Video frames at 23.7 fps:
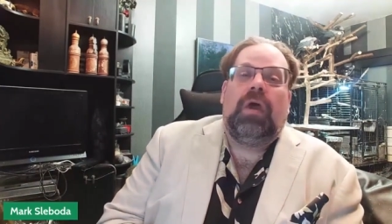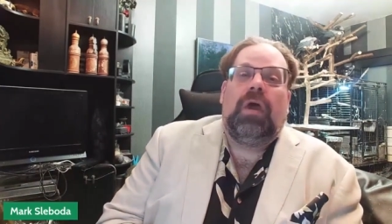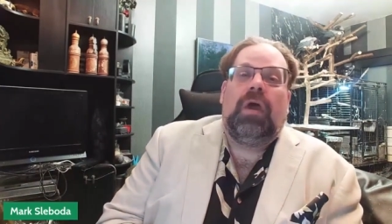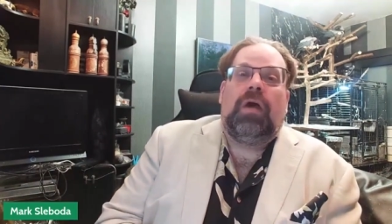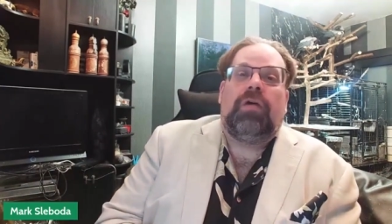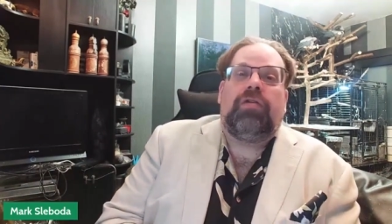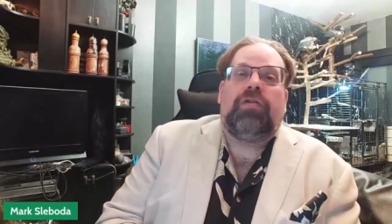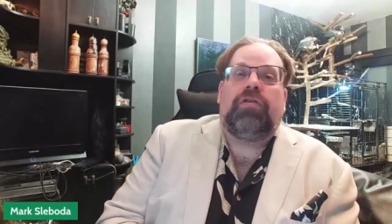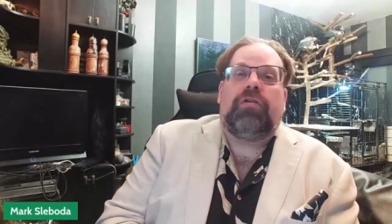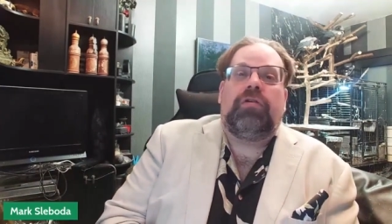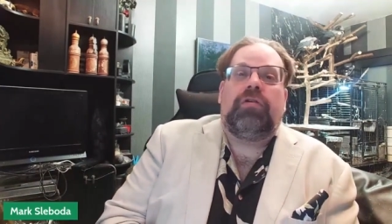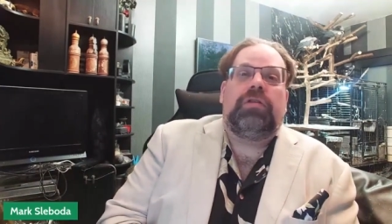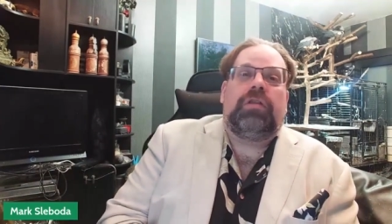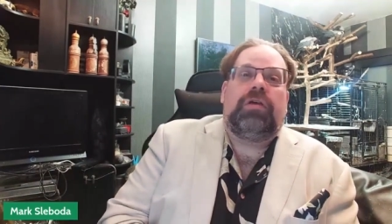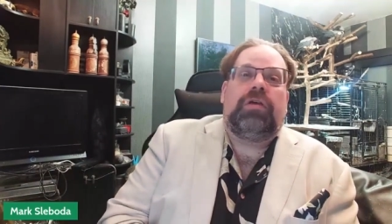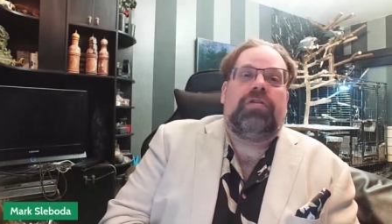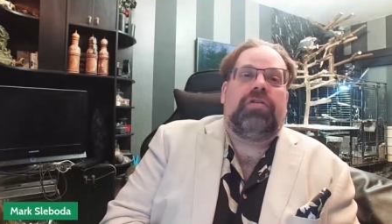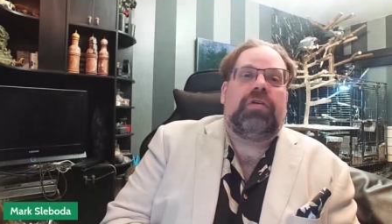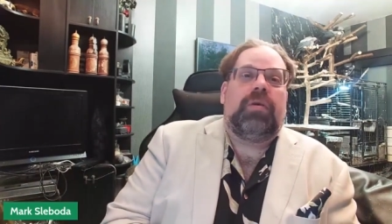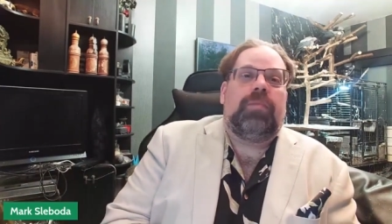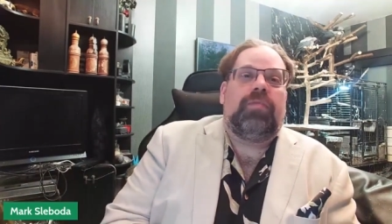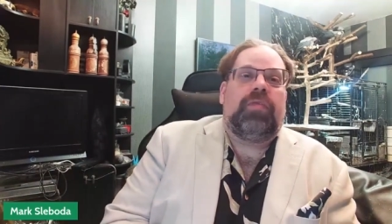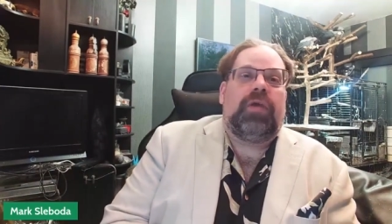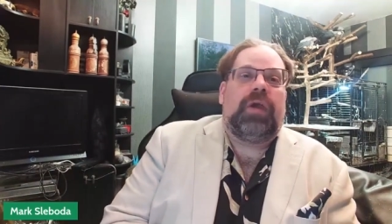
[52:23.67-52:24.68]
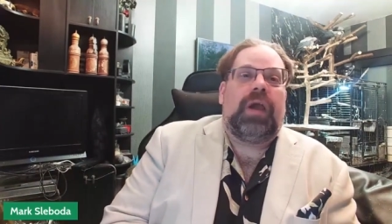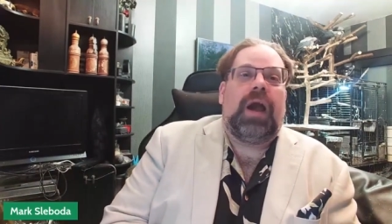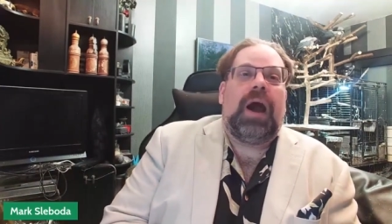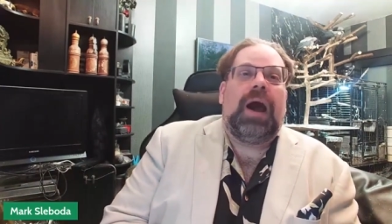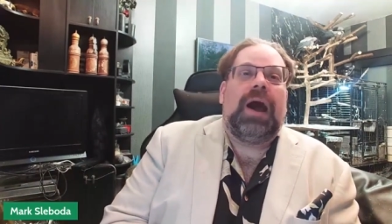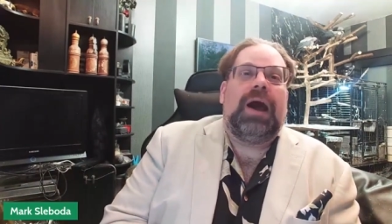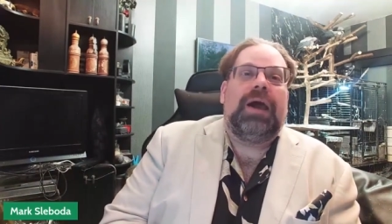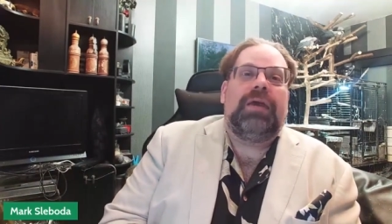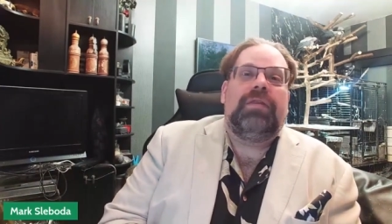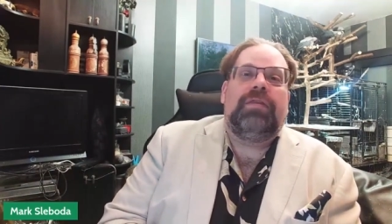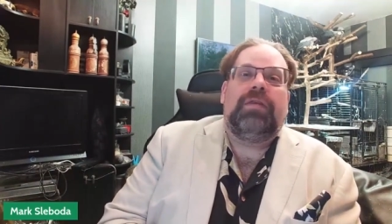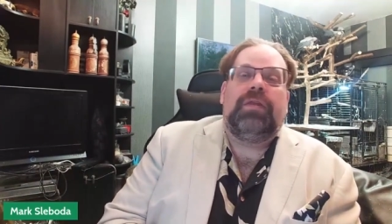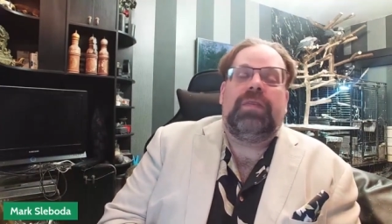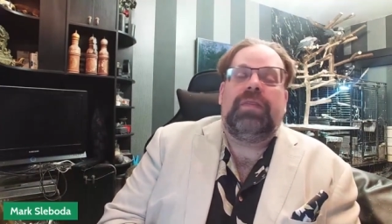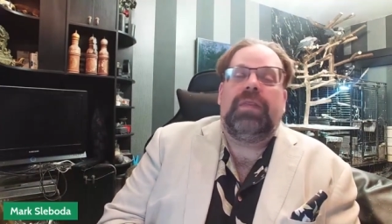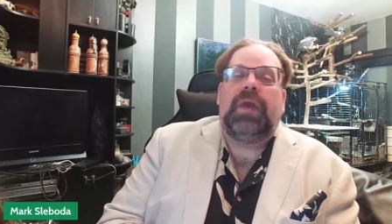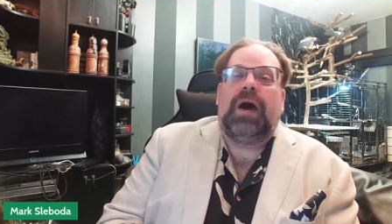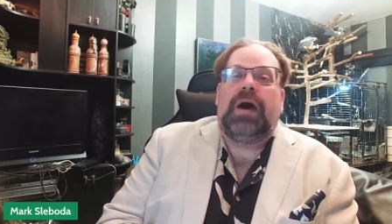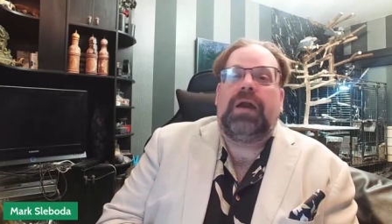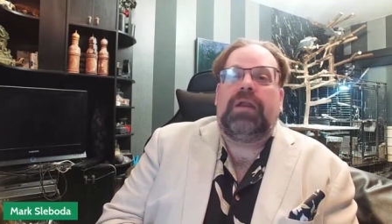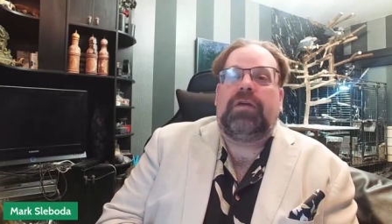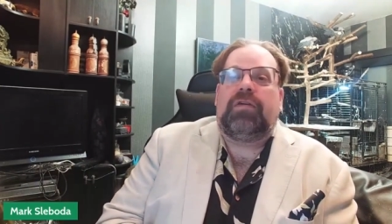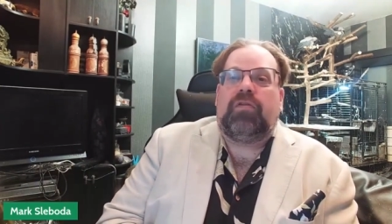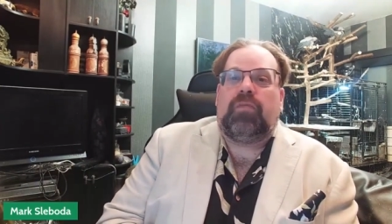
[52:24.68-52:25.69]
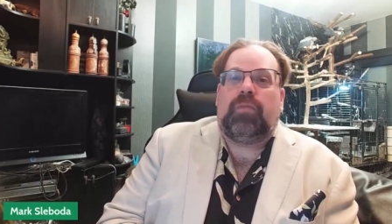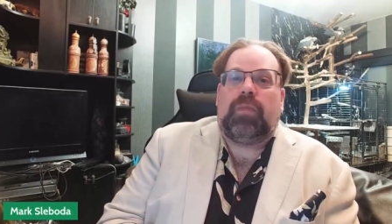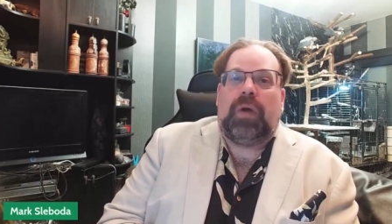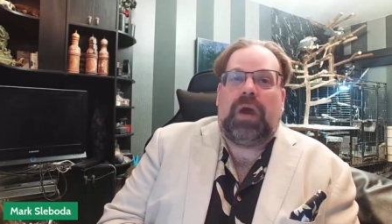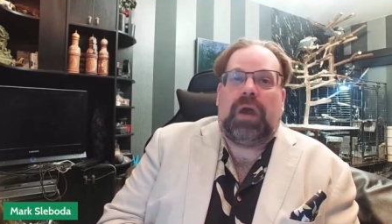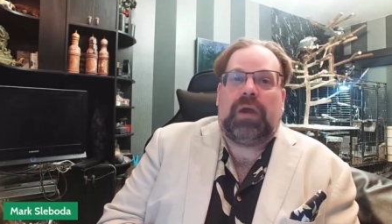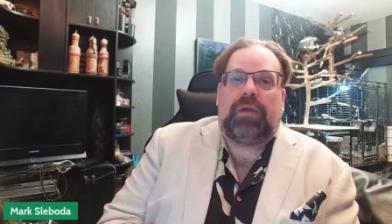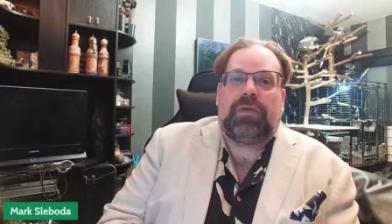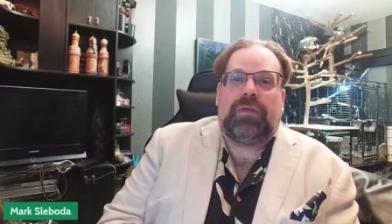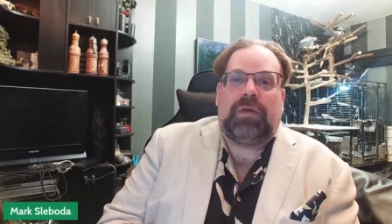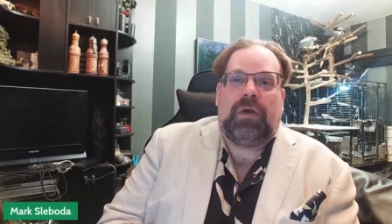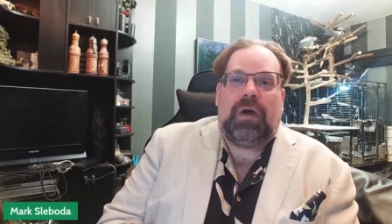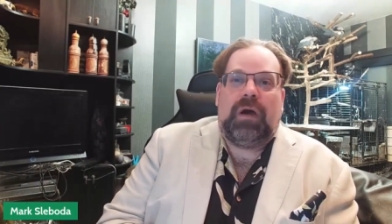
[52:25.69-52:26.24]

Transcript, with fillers: certainly something I did not expect.